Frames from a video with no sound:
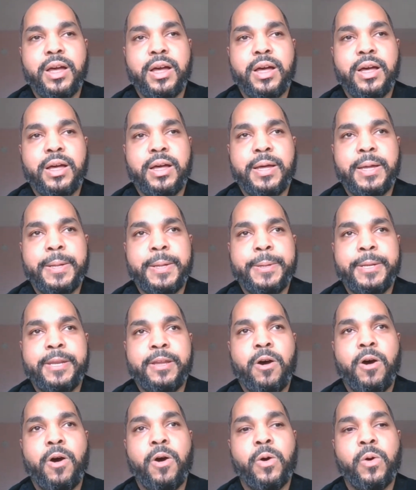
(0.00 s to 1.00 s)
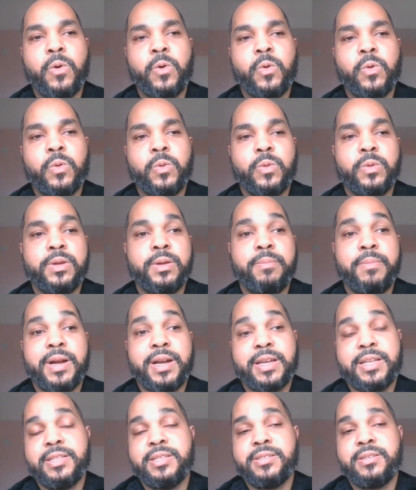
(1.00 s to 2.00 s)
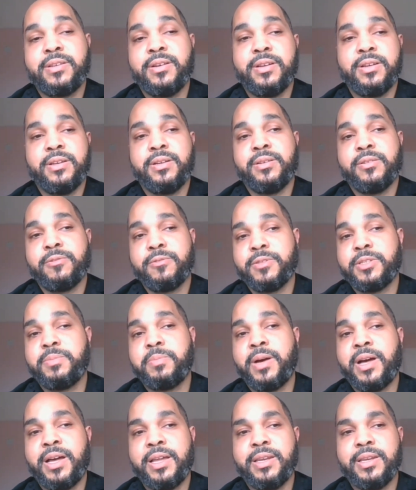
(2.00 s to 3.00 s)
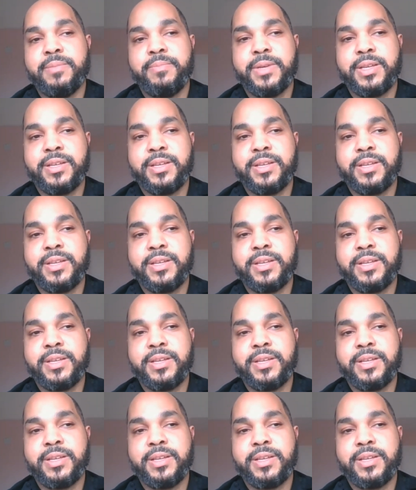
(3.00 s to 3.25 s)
and how the market is going to respond.